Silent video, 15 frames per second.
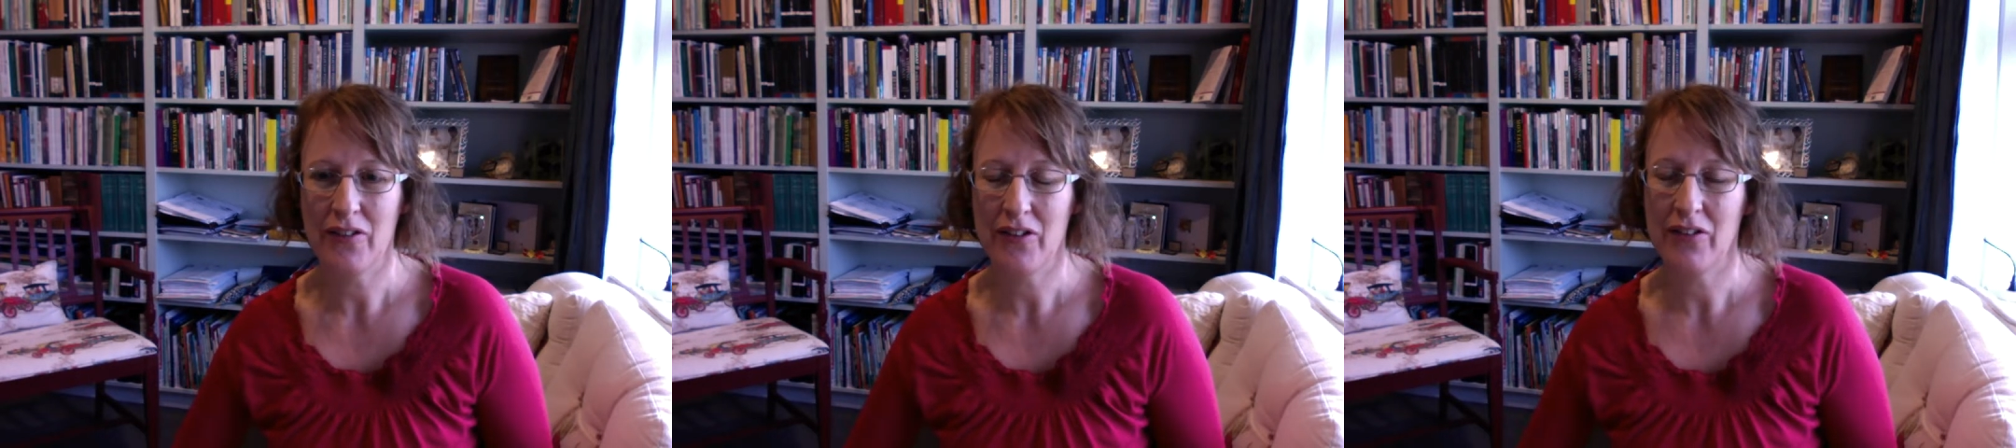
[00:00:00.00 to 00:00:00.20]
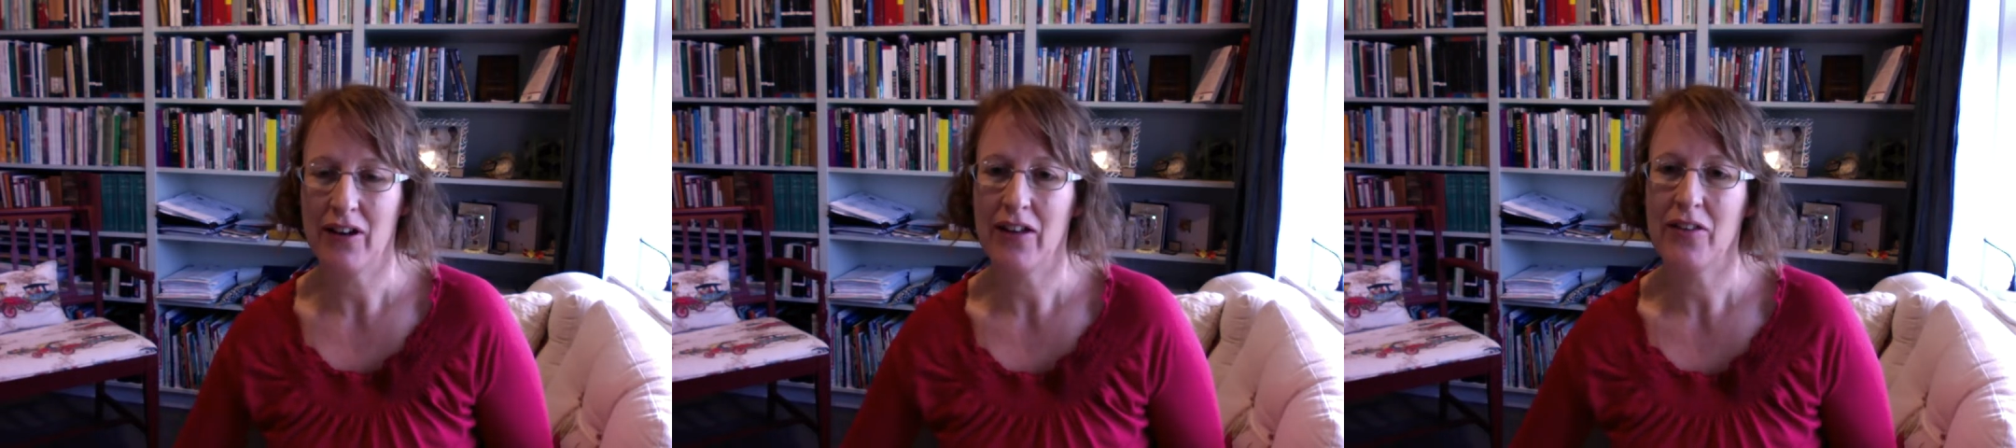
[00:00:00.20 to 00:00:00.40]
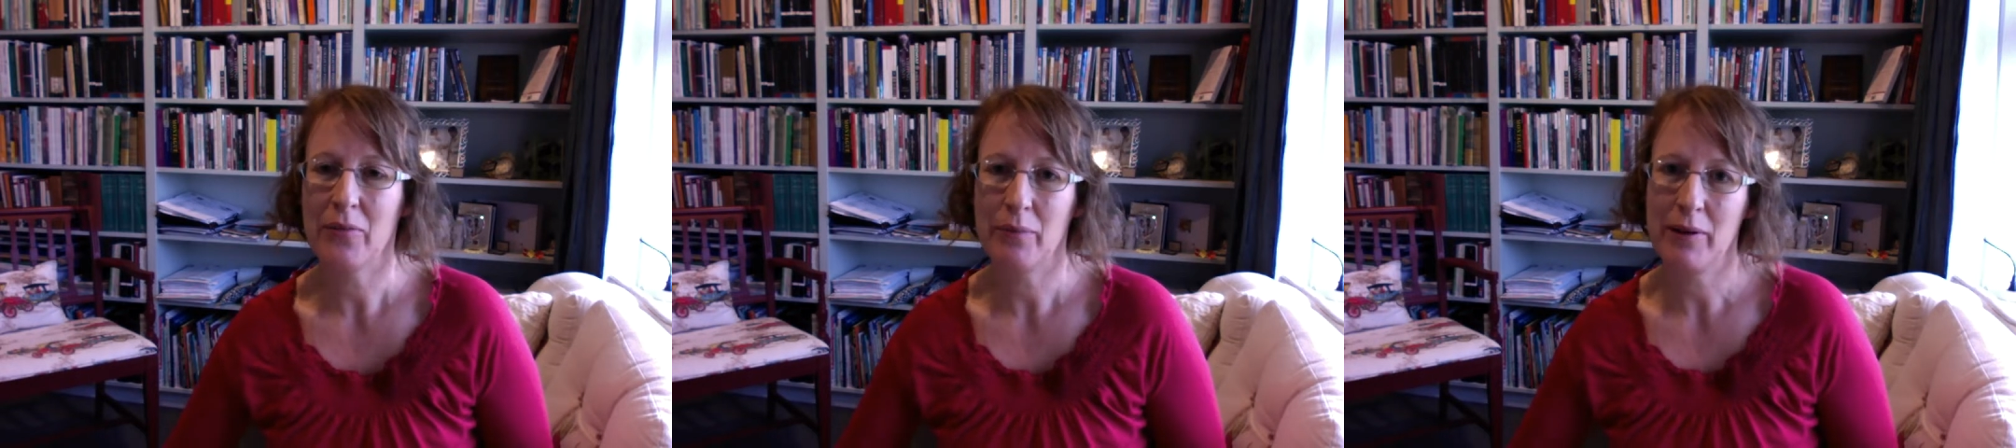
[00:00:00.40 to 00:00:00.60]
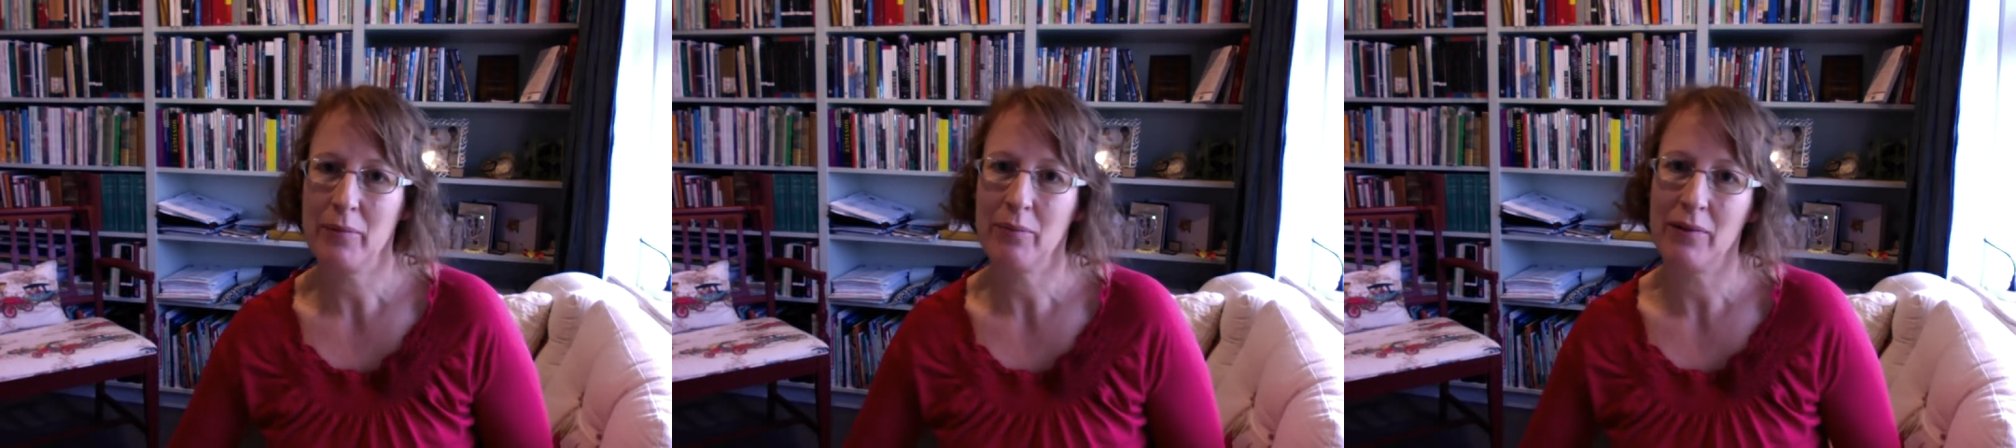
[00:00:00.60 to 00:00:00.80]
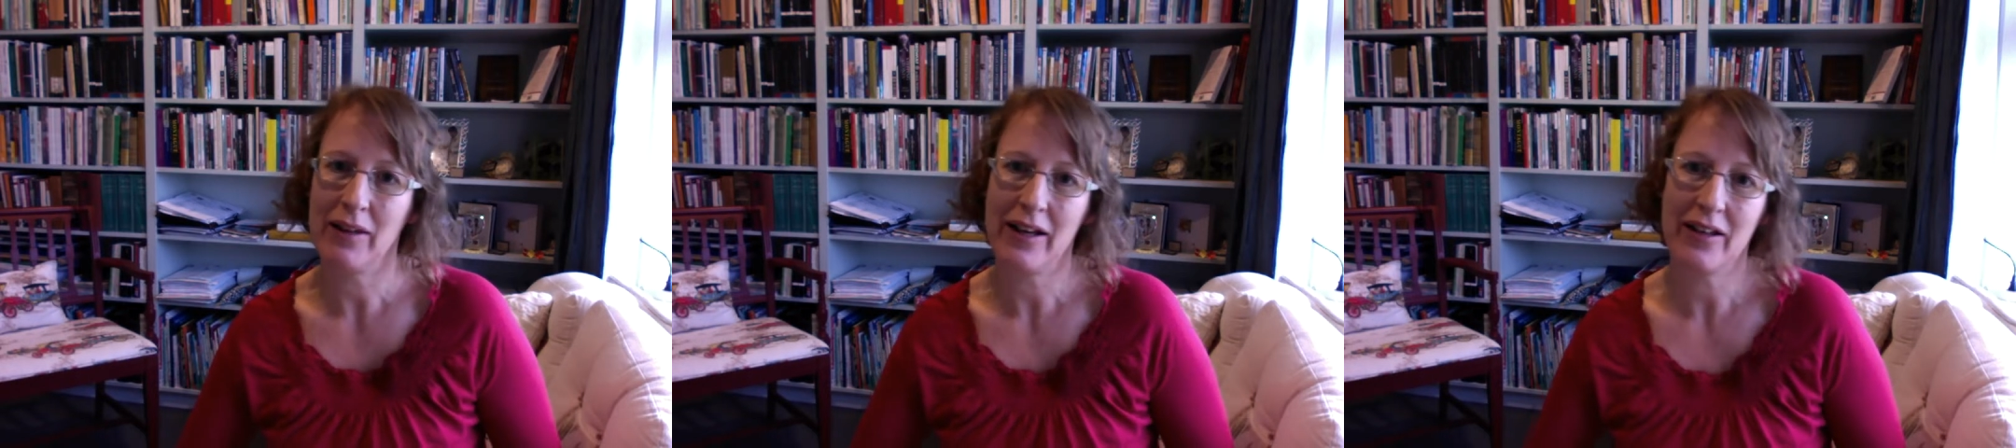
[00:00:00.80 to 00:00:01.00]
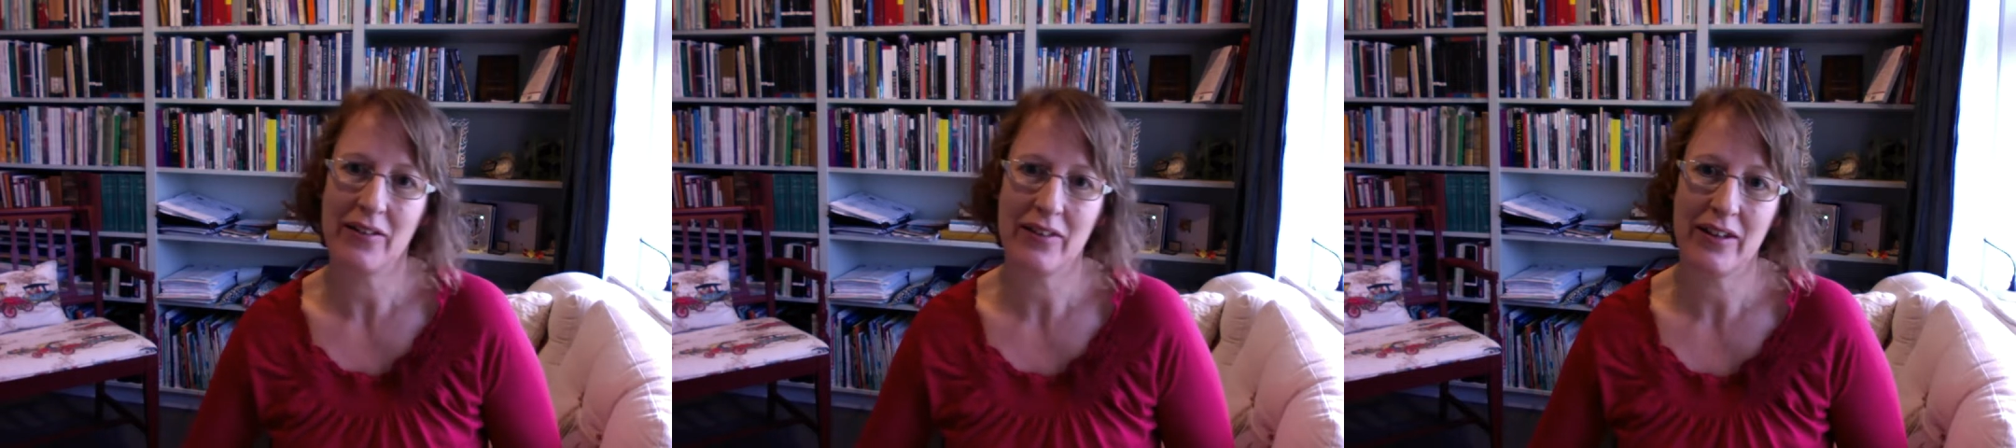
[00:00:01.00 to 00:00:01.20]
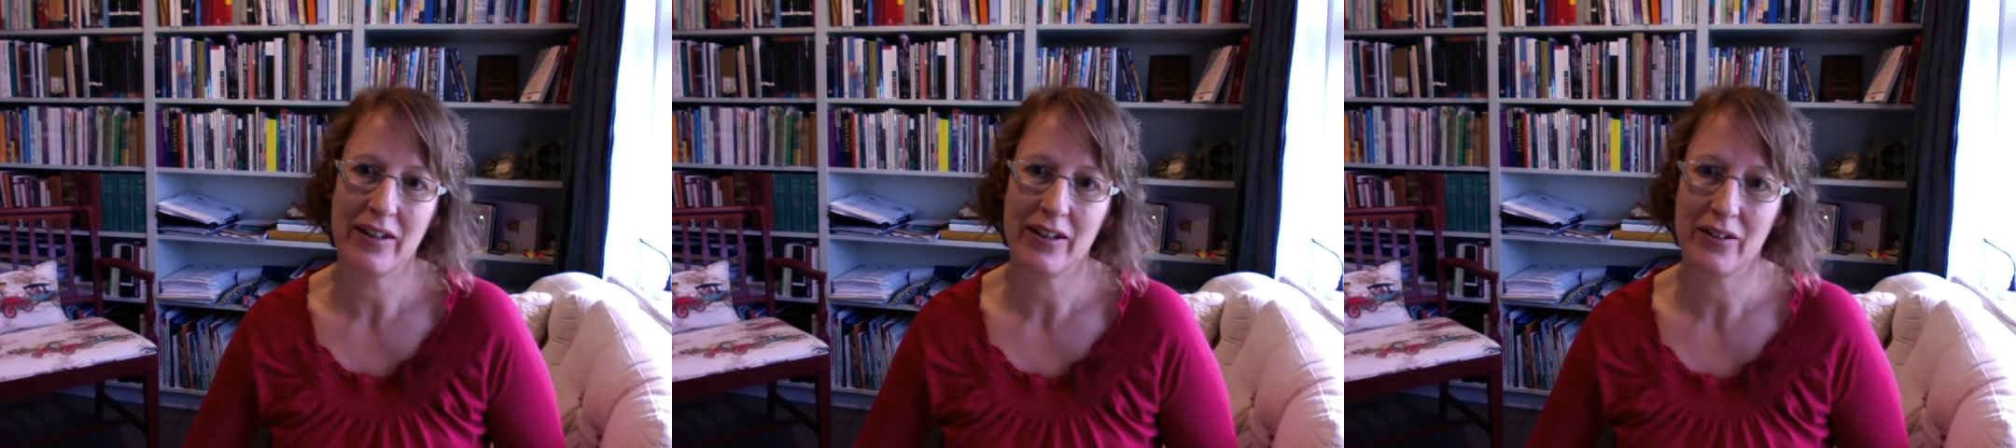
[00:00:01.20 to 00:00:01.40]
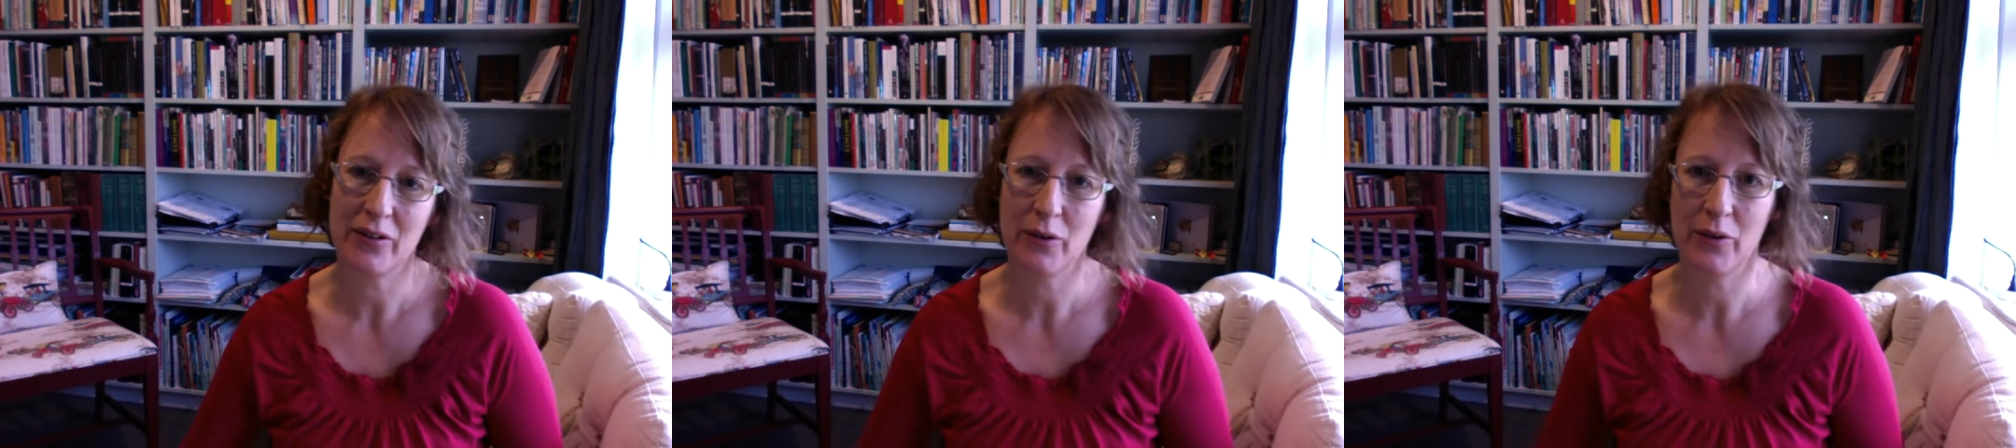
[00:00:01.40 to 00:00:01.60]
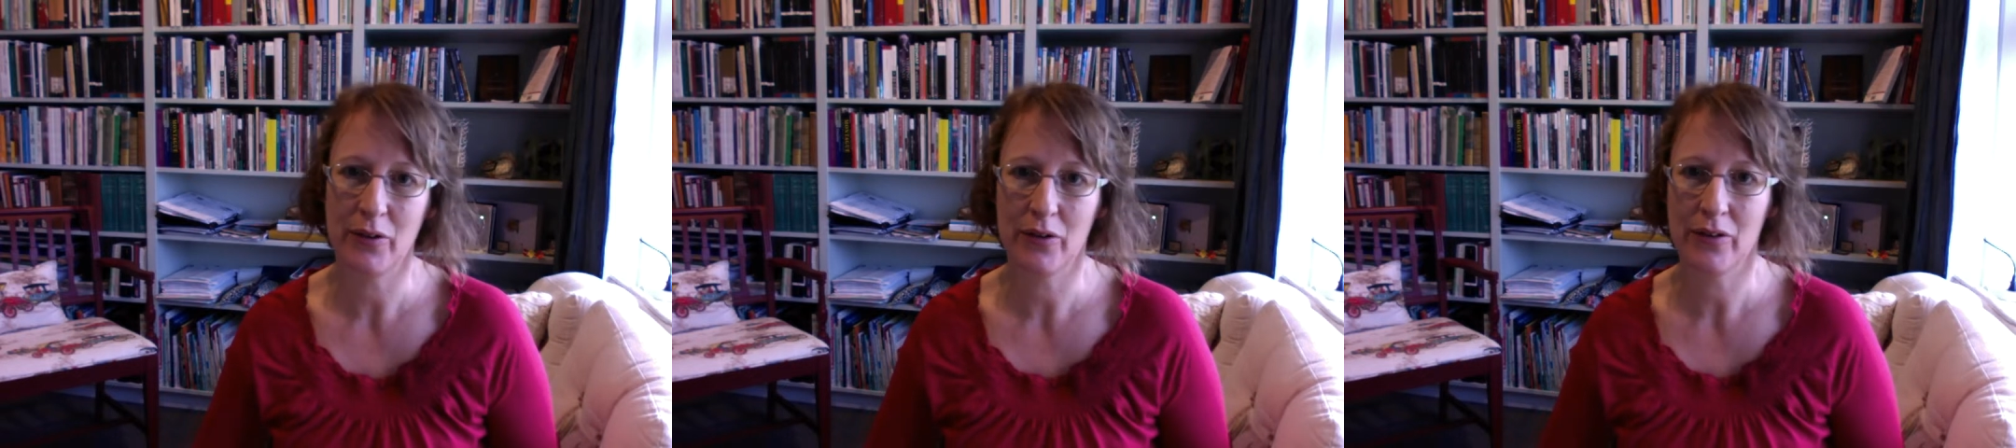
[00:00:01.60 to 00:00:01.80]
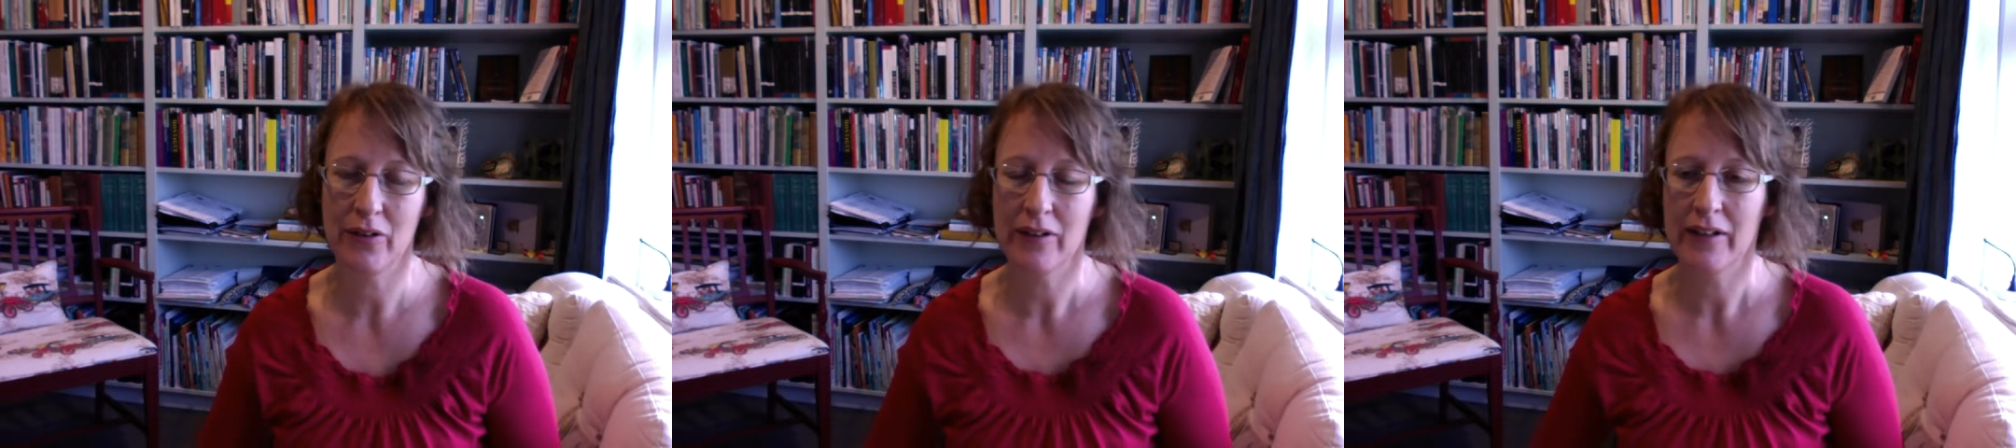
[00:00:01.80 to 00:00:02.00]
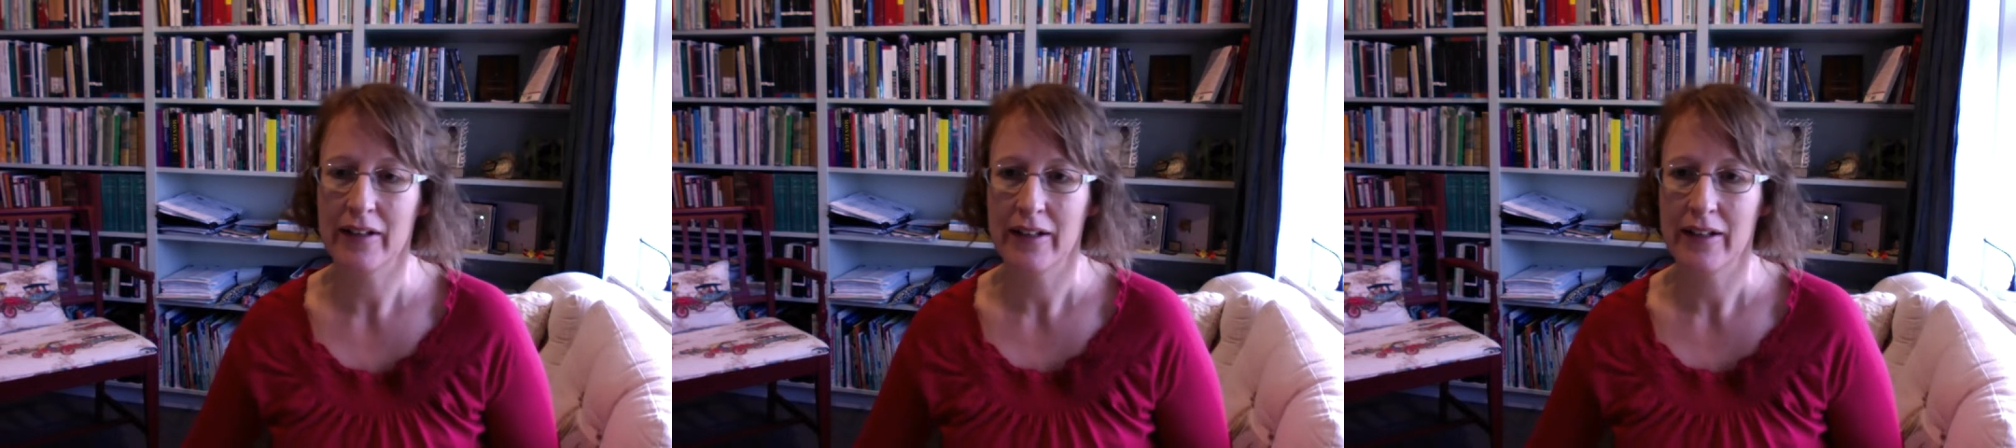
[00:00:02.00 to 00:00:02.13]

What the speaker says: there are other people out there who